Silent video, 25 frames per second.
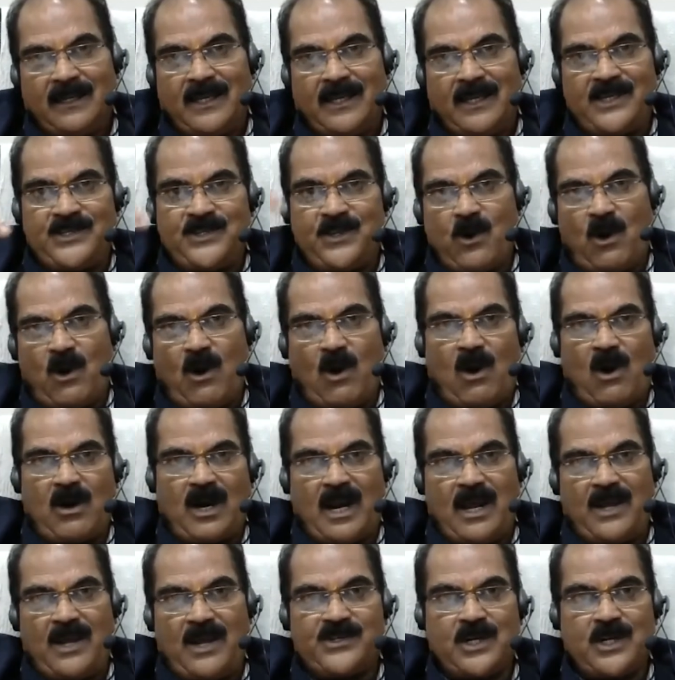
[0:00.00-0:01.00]
is your
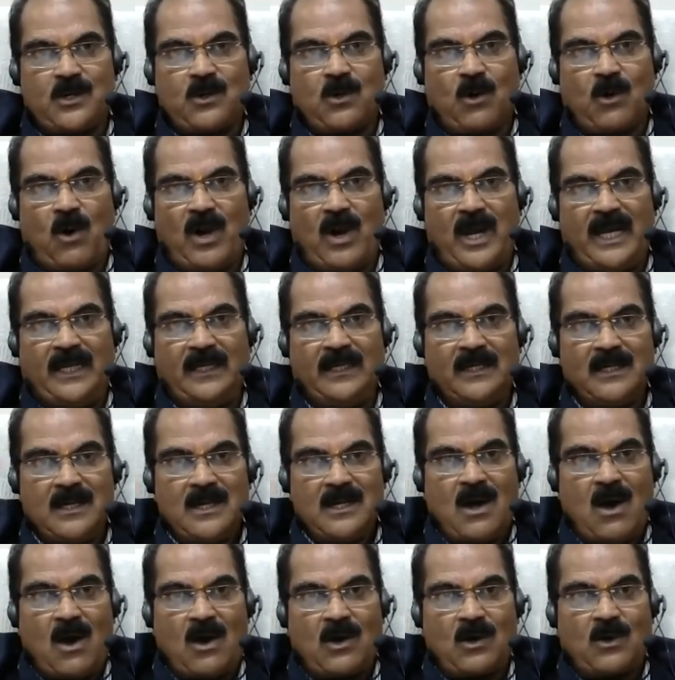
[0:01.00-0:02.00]
organization growing?
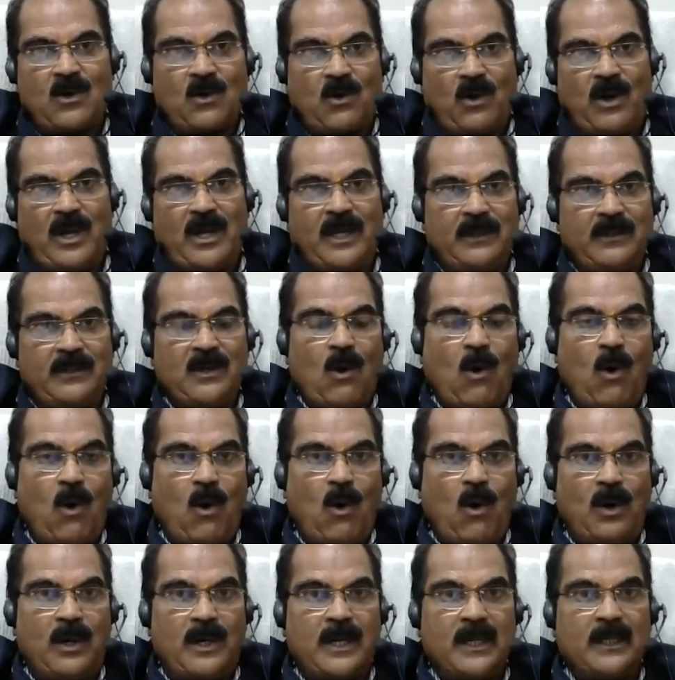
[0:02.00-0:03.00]
are growing
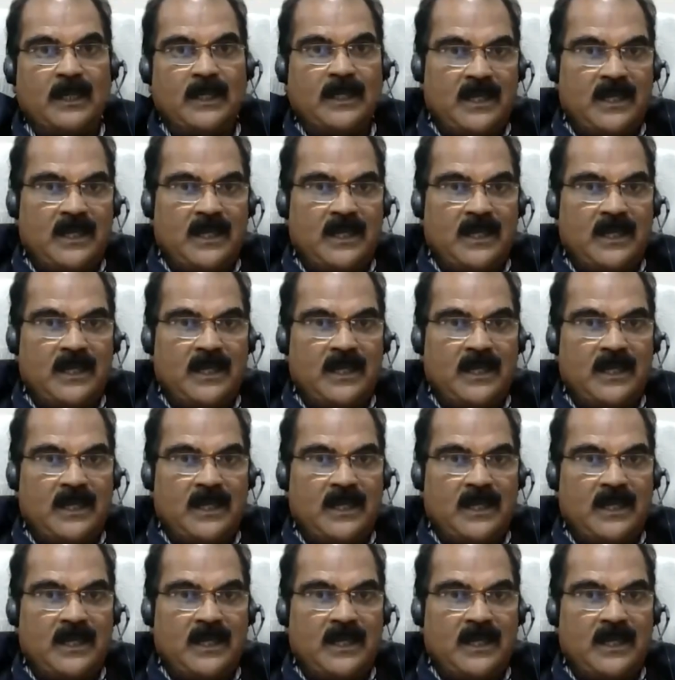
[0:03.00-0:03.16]
old.